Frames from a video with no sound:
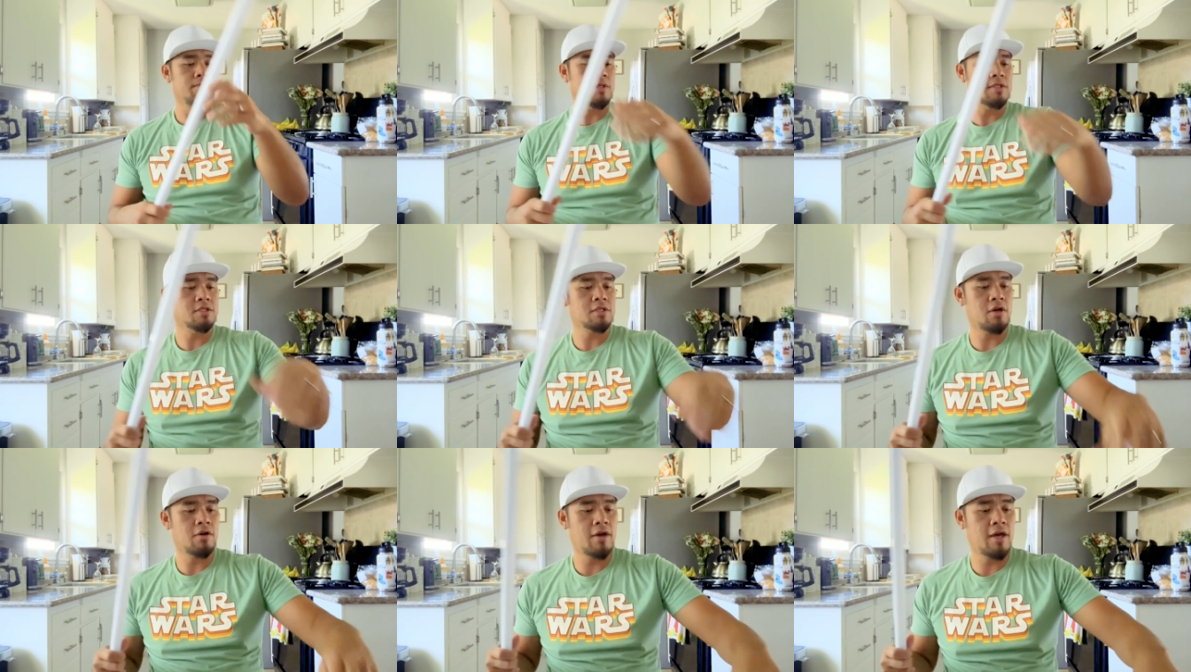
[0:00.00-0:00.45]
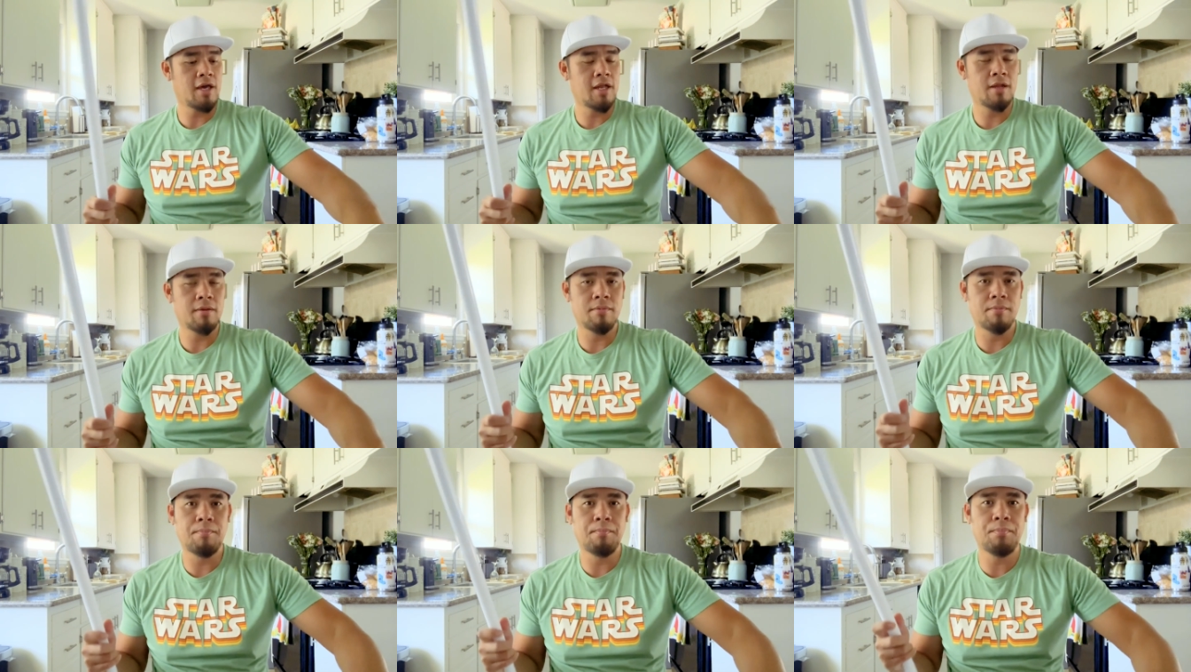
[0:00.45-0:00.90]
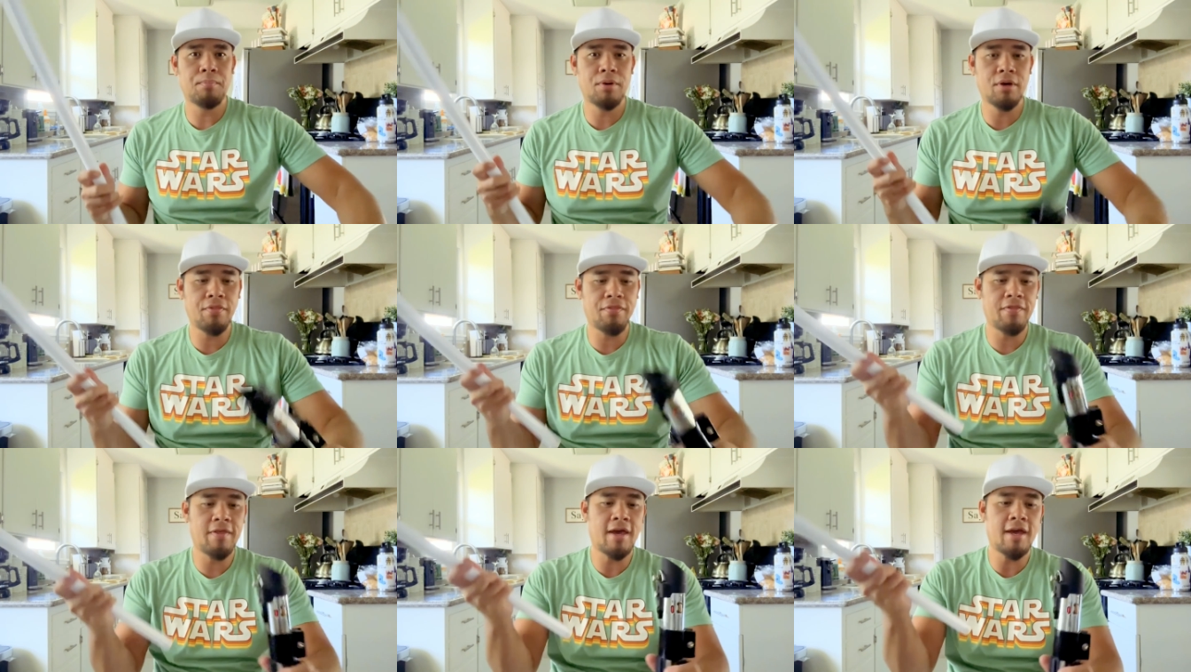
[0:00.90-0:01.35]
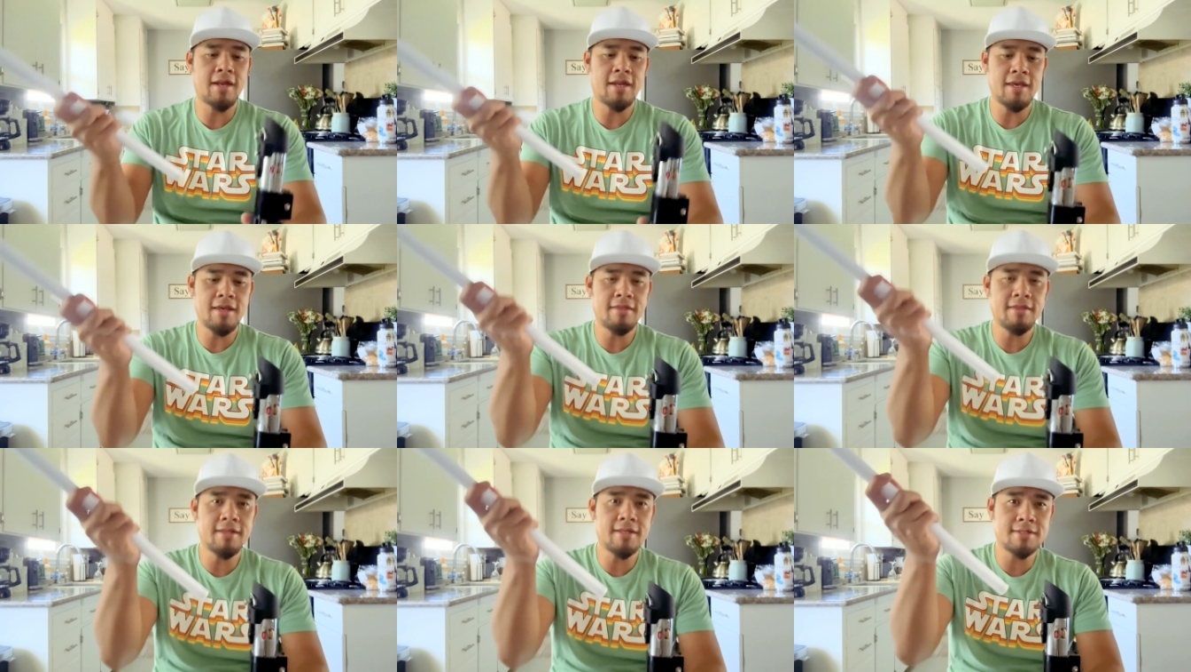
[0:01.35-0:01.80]
Let's go ahead and put that
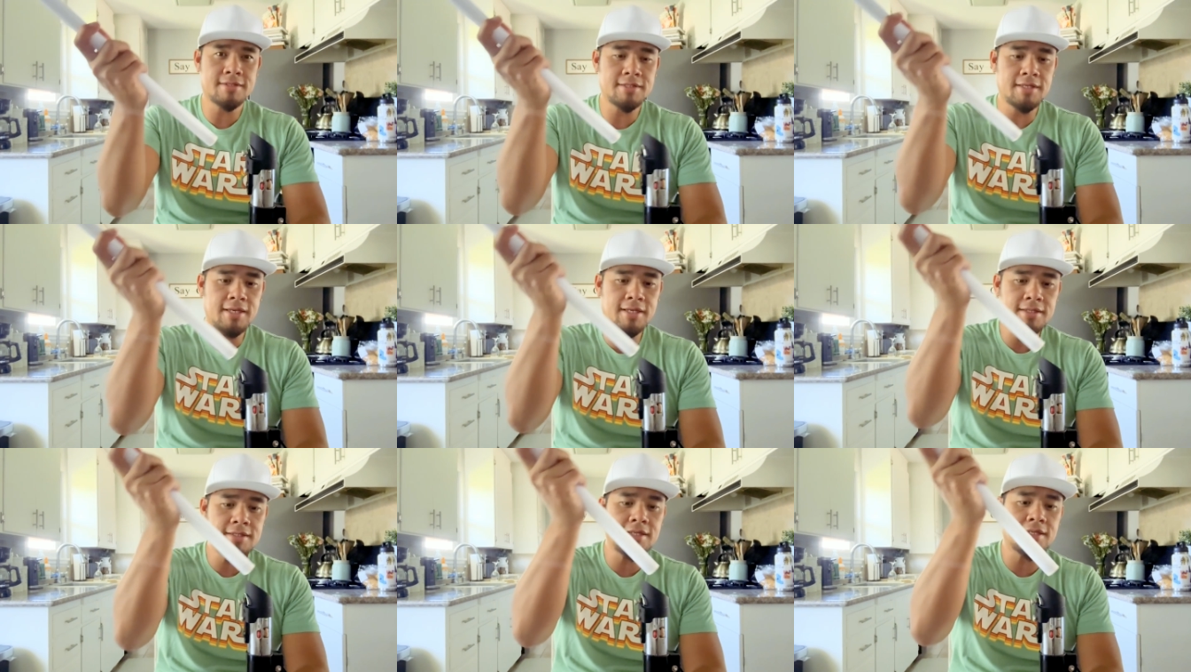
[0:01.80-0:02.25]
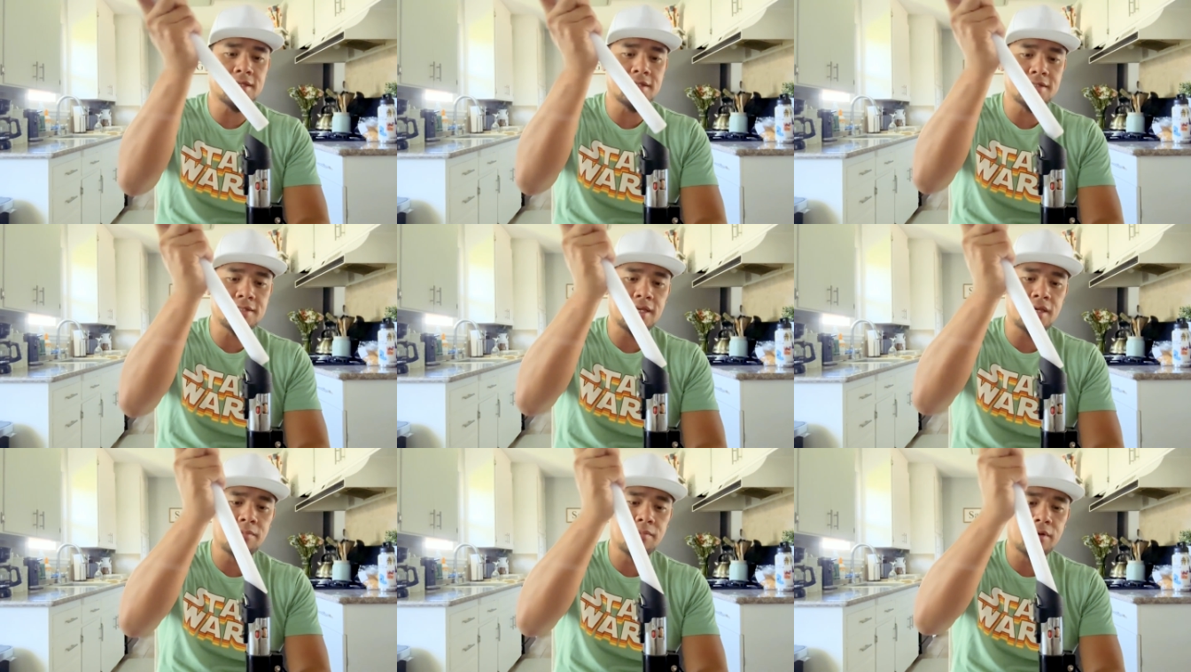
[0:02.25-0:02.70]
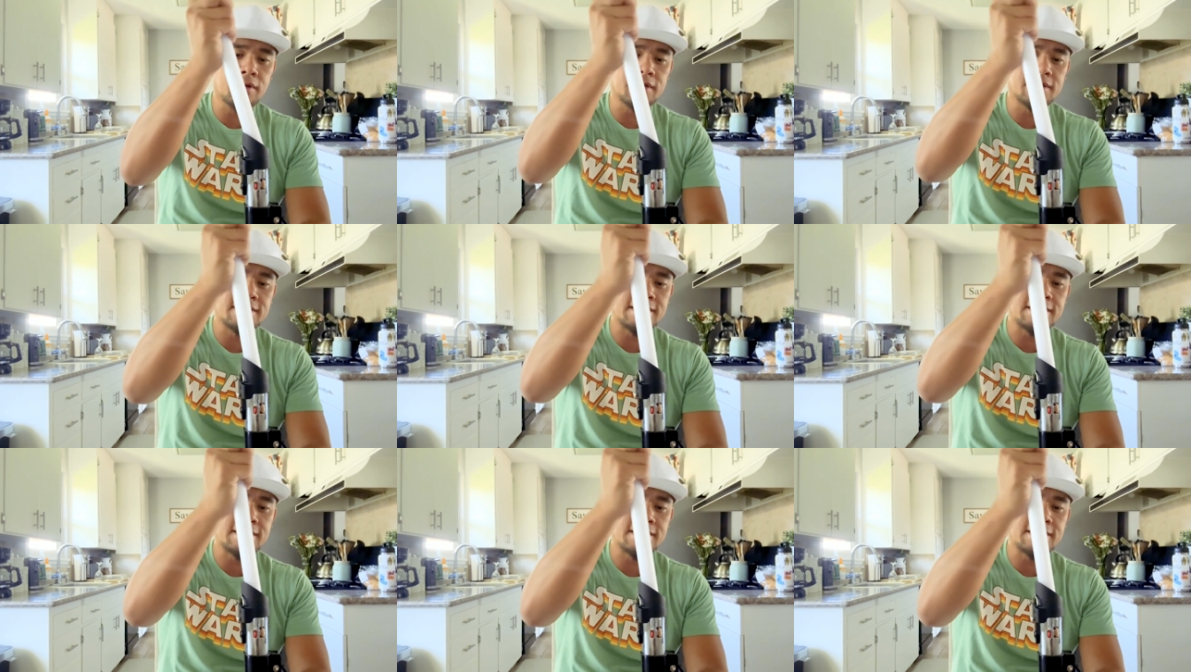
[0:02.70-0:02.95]
into the saber and